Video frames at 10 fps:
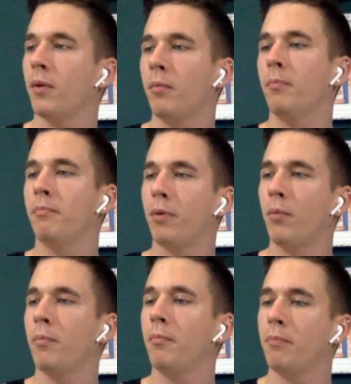boom,
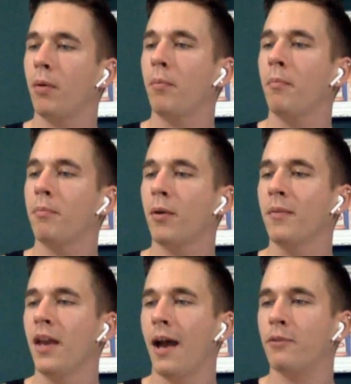boom, boom, boom.
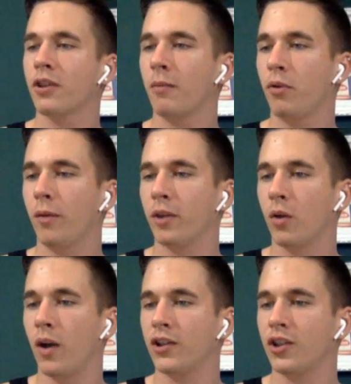I'm just gonna pull up the
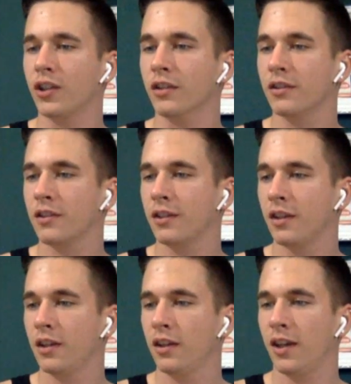questions
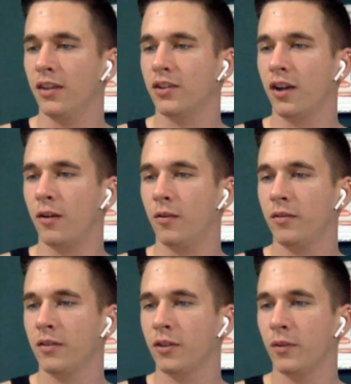and start
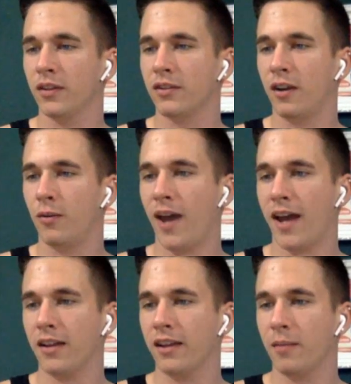so we can start
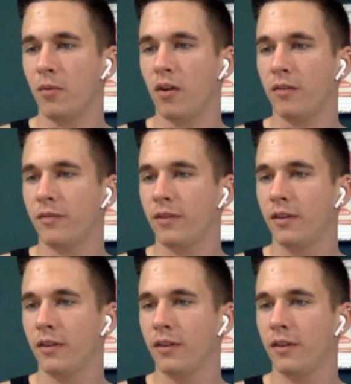rattling them off.